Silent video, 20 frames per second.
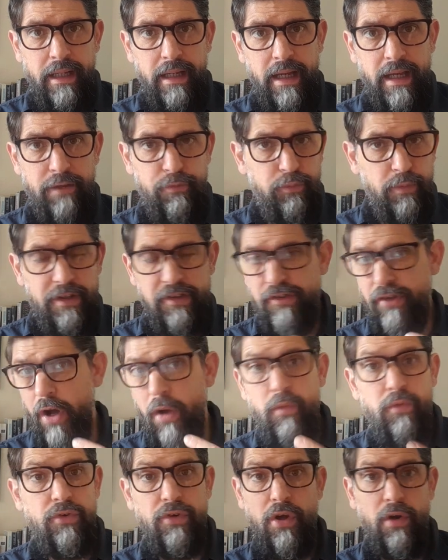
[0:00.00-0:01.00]
If we
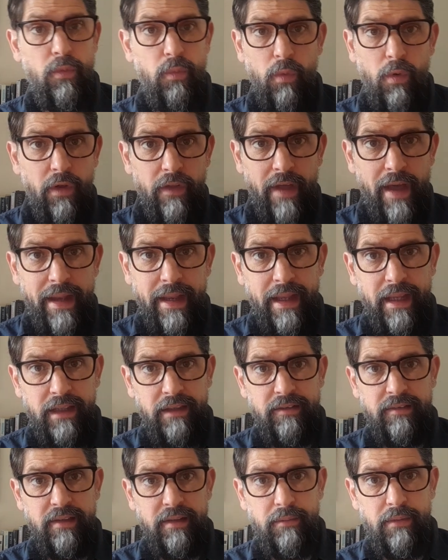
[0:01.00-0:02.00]
don't know what that
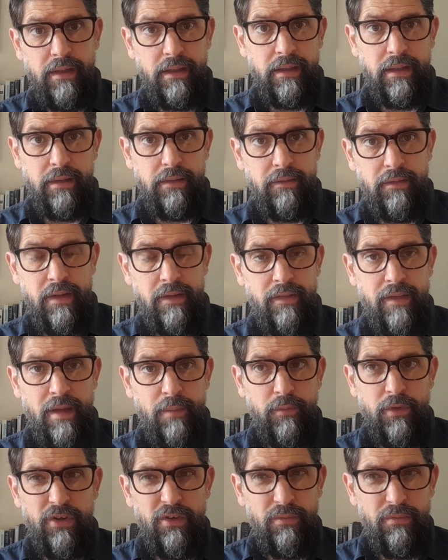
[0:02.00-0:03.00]
is,
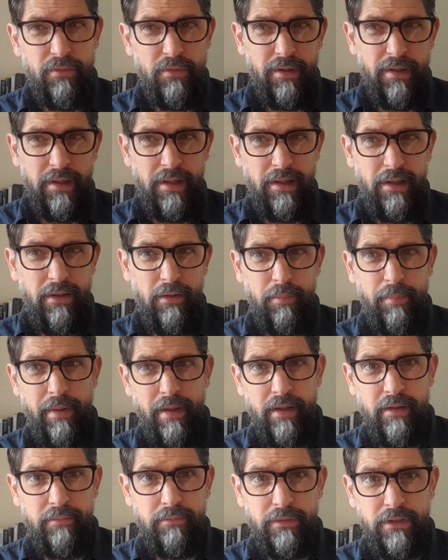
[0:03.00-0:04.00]
then we're a little
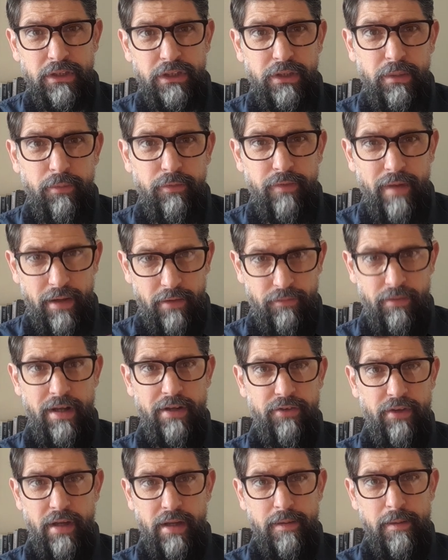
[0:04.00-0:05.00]
bit a ship without a
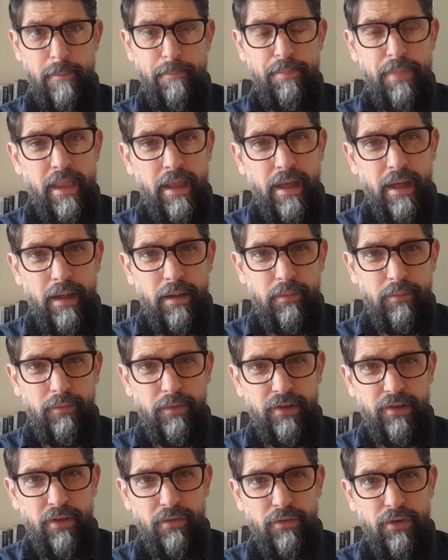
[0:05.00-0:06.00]
rudder.
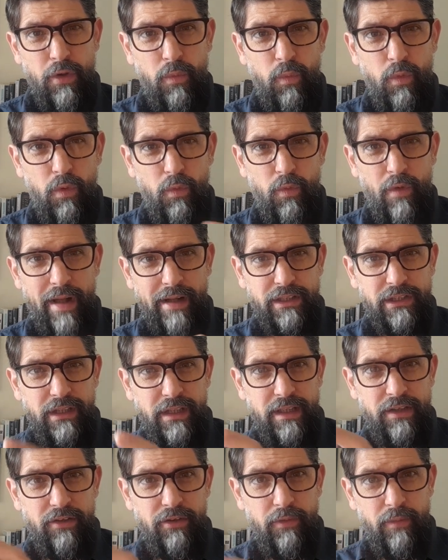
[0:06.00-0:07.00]
We don't know what we're
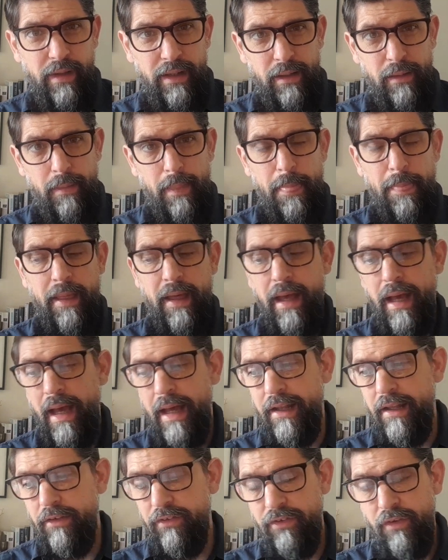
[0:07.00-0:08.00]
actually doing.
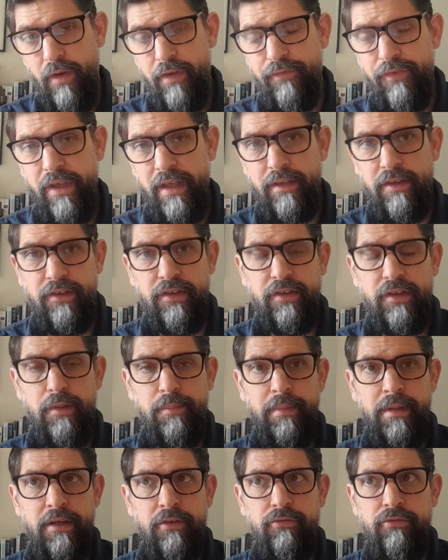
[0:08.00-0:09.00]
And so I think this
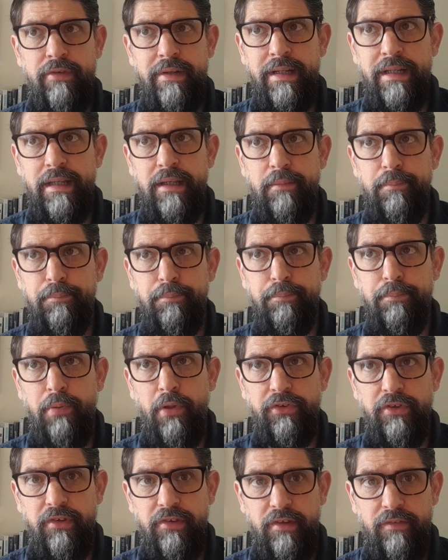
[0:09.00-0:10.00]
can a really
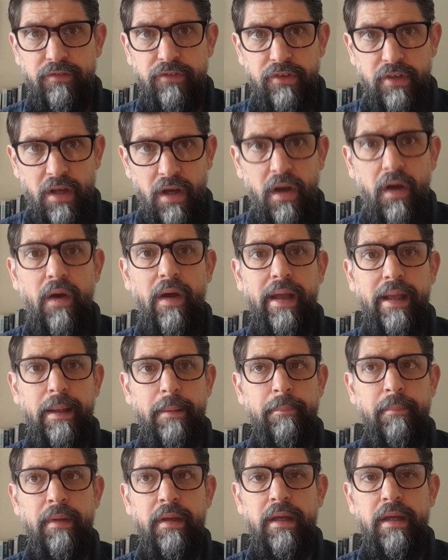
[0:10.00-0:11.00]
positive
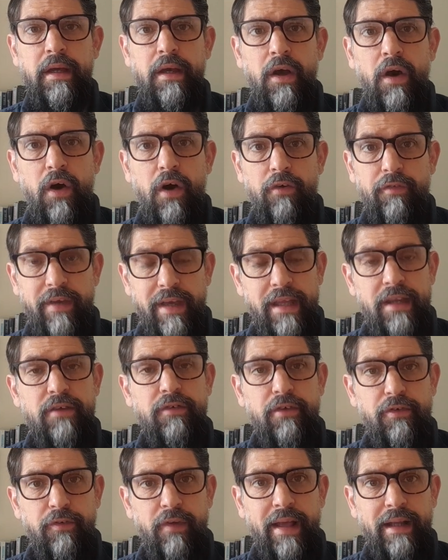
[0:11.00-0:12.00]
time of inner
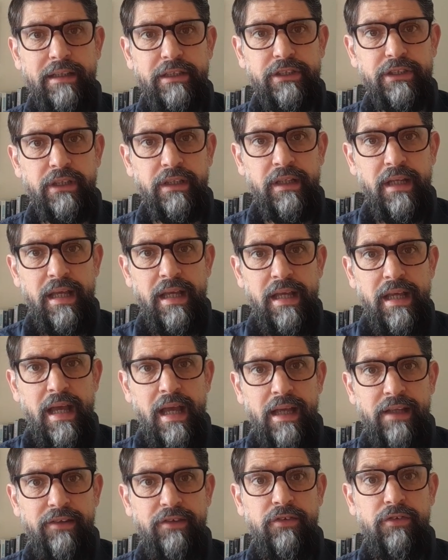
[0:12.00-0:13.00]
reflection
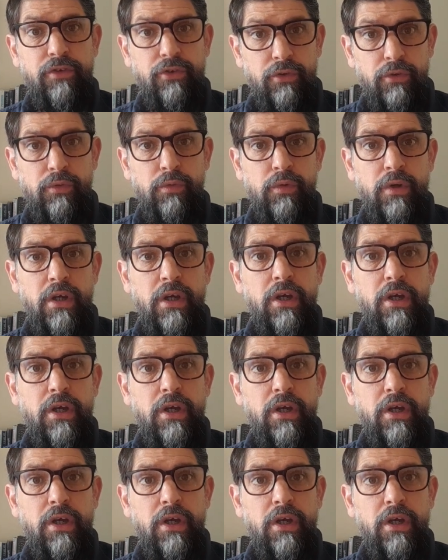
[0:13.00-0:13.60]
as to,